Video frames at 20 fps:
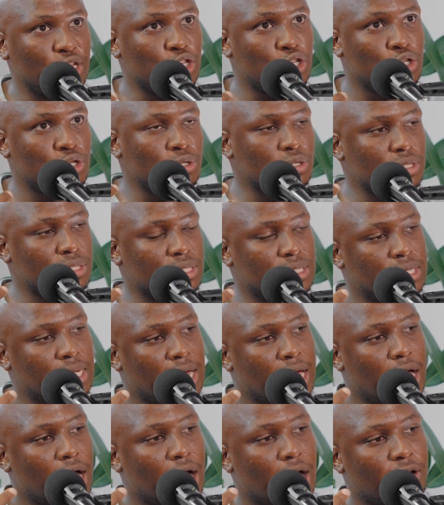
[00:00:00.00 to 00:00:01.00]

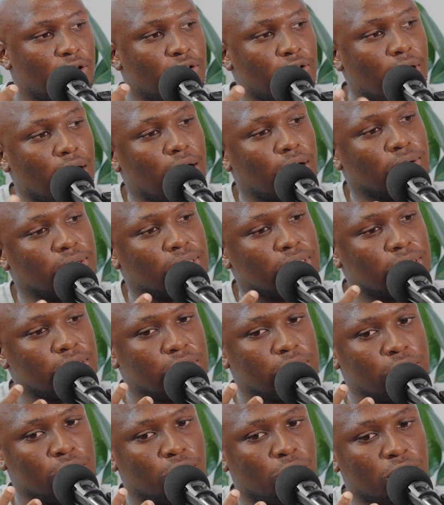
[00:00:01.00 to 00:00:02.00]
issues
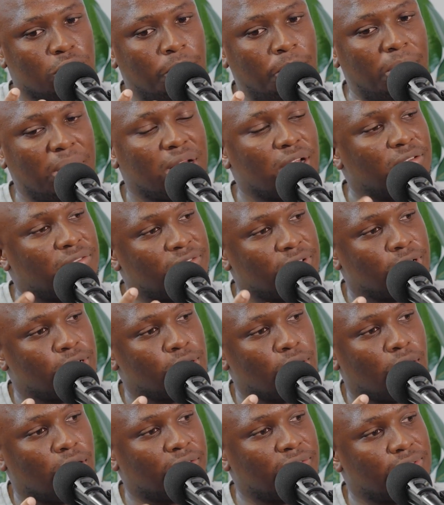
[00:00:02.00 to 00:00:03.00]
around, the
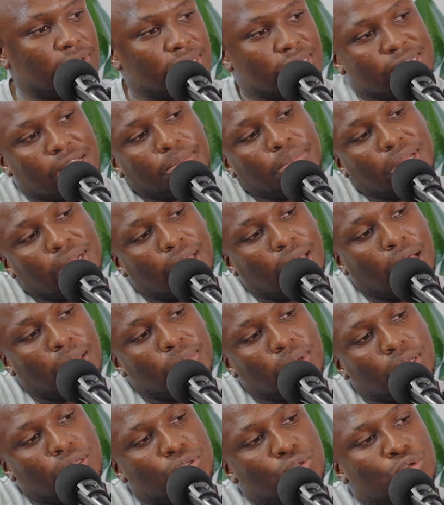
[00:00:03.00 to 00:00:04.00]
benefit of the summit
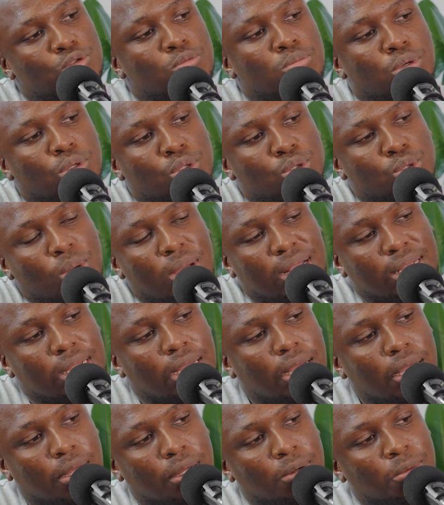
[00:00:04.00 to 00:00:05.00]
coming to
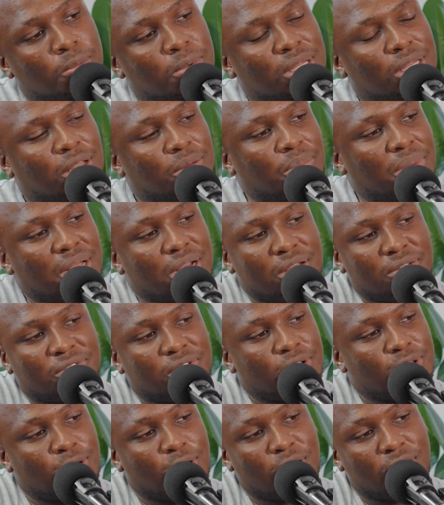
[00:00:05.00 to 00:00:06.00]
Botswana, what the
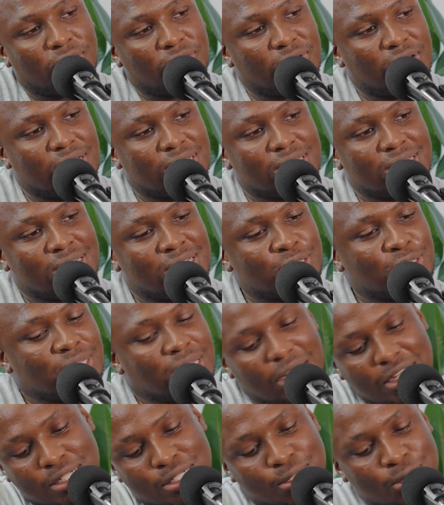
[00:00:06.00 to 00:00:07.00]
benefit of it.
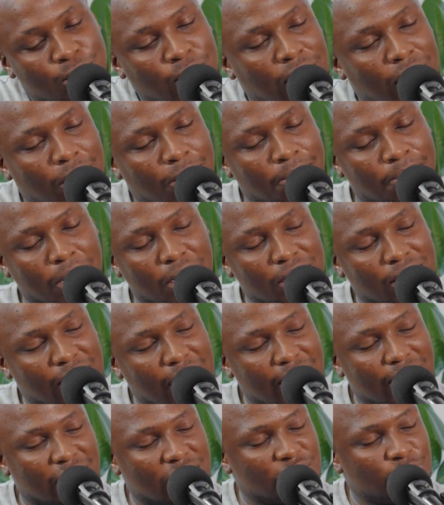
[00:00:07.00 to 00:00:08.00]
Let's talk
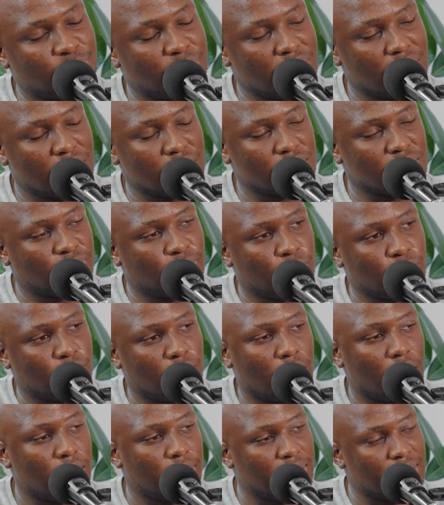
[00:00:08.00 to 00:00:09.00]
about that experience for
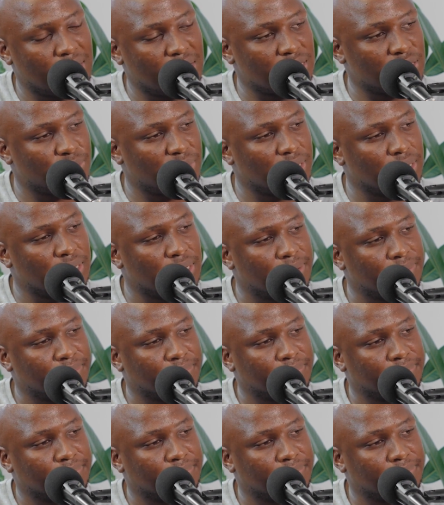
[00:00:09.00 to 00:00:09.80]
you, how it has been.